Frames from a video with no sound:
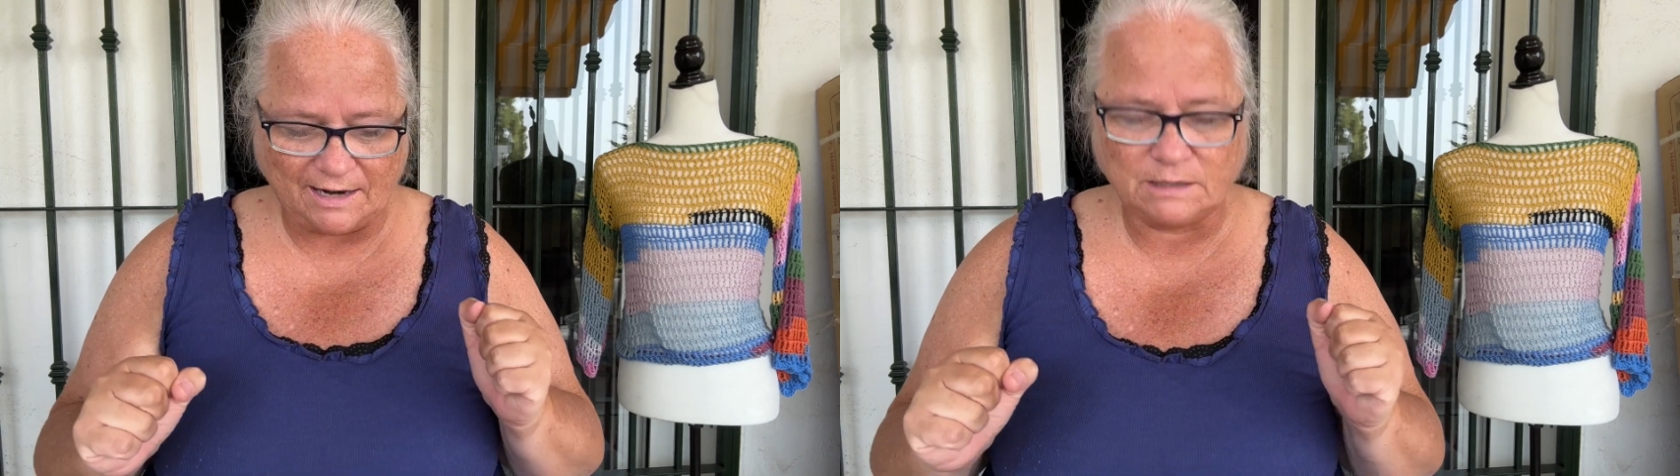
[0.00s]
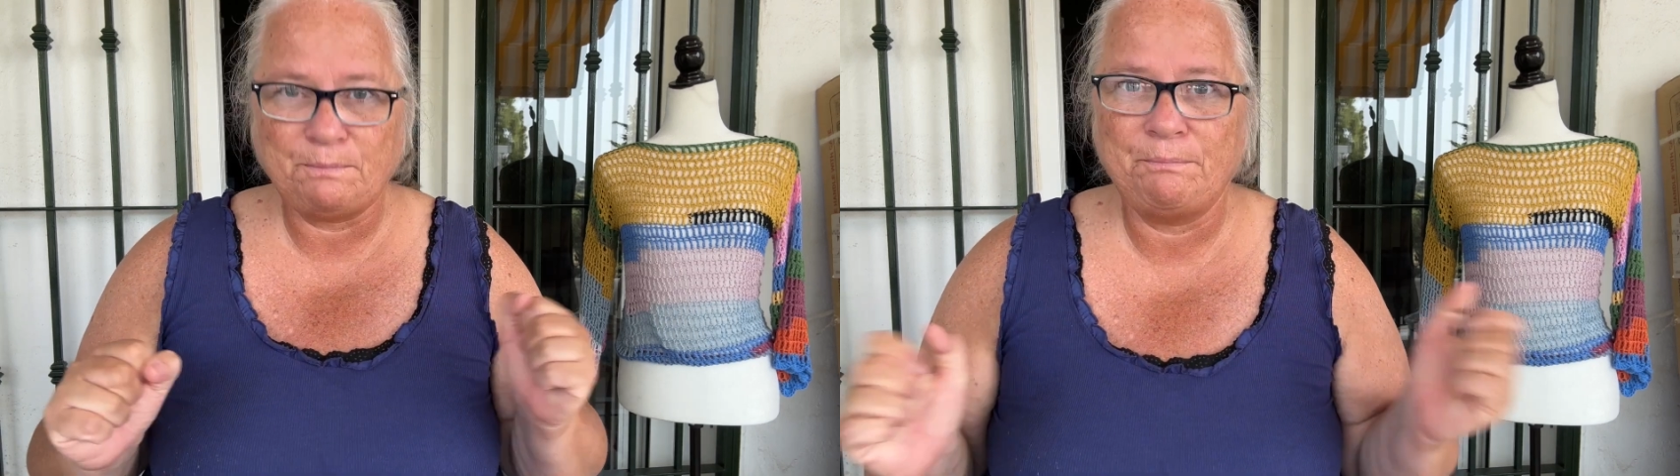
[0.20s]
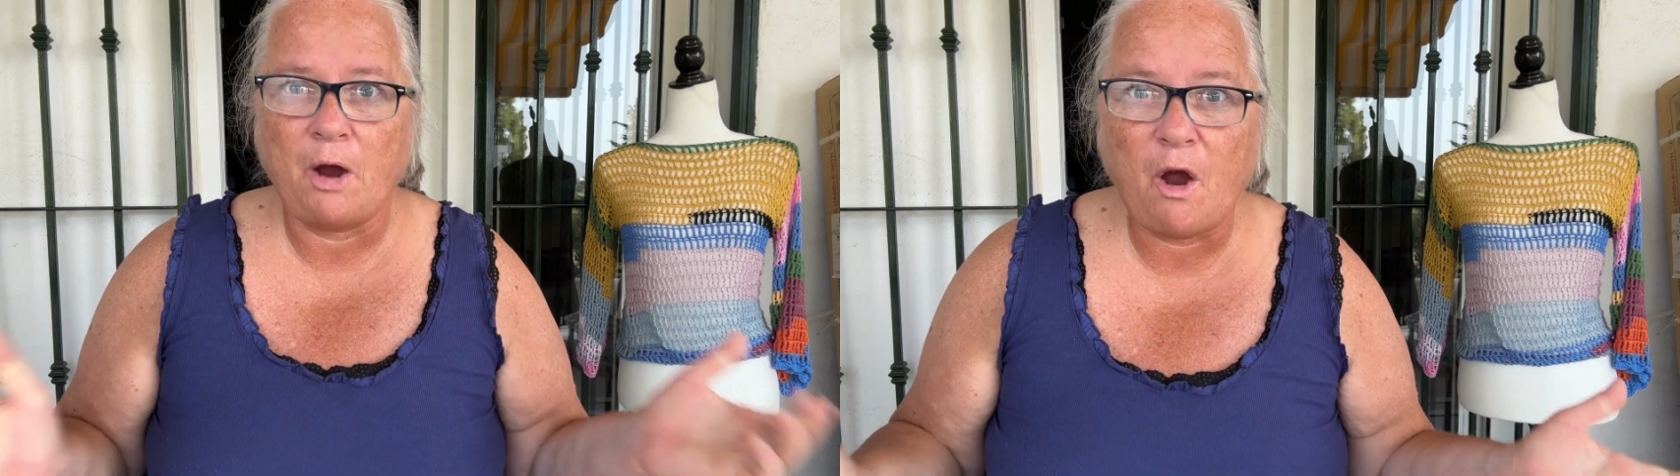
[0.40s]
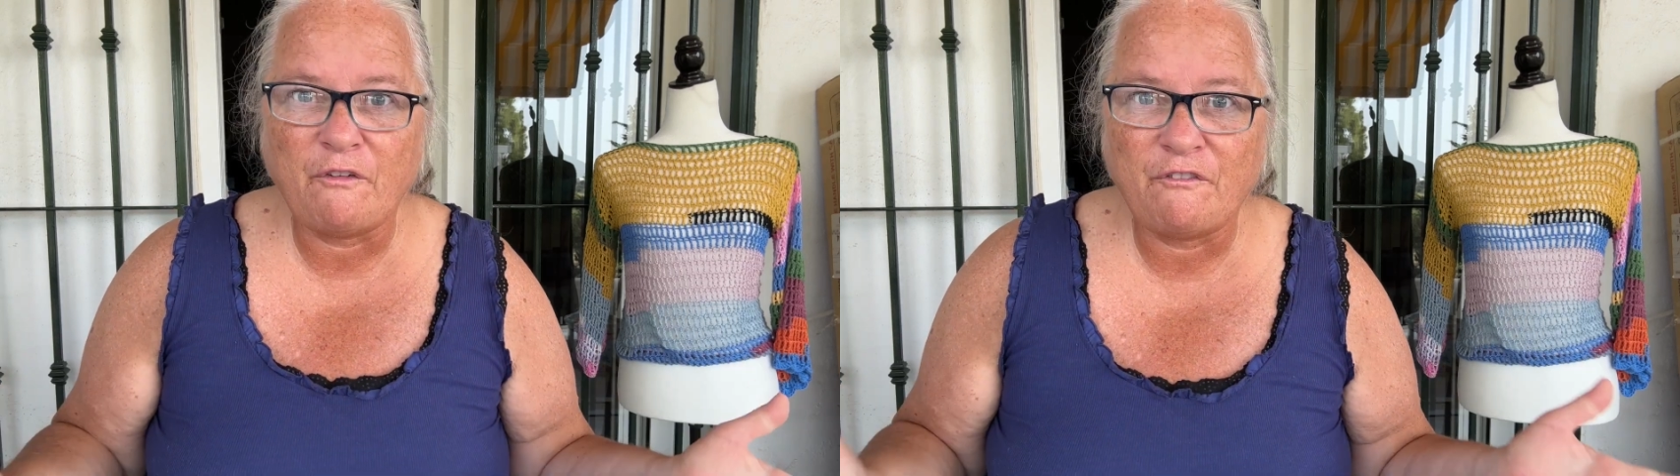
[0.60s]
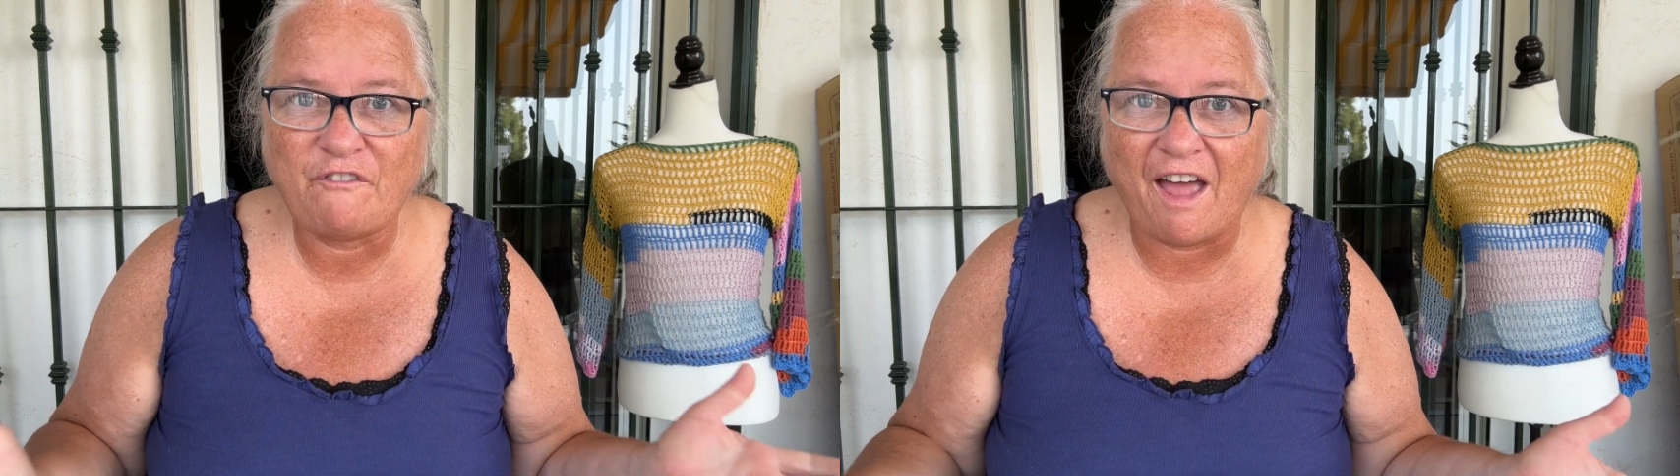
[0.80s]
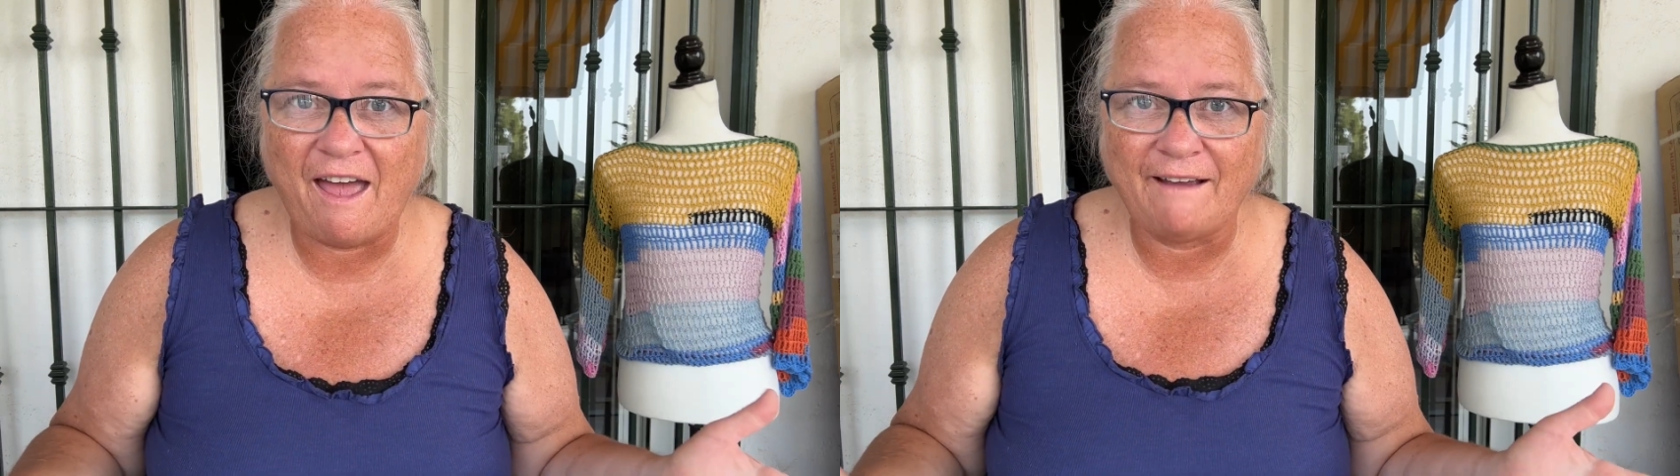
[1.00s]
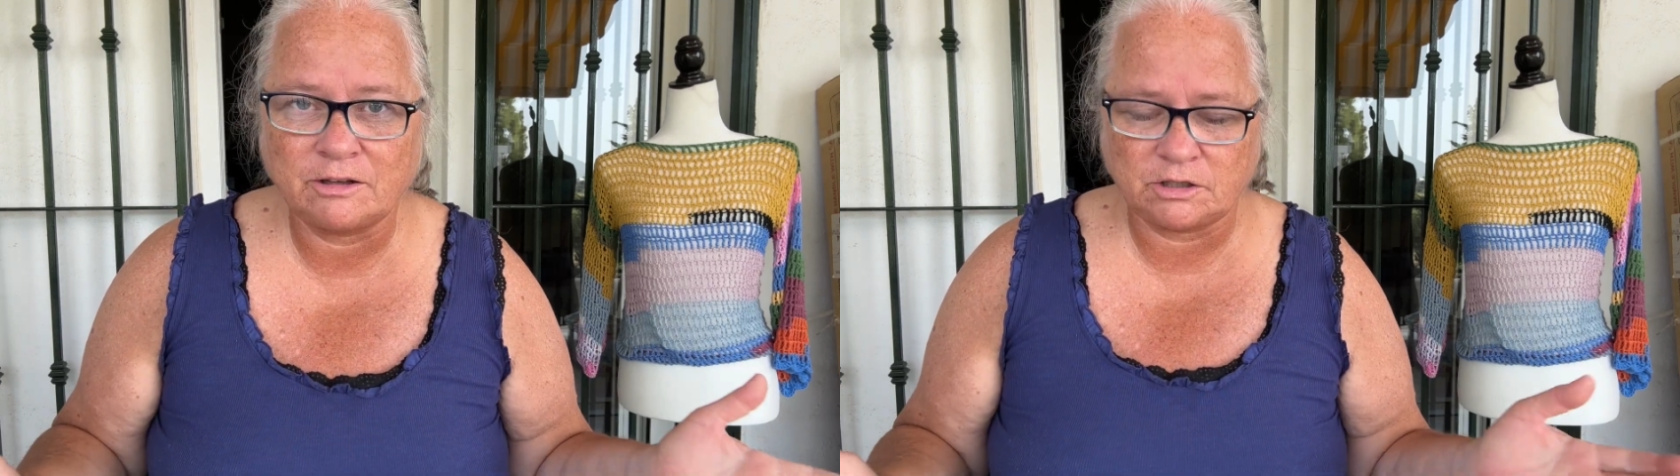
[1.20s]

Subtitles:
is perfect.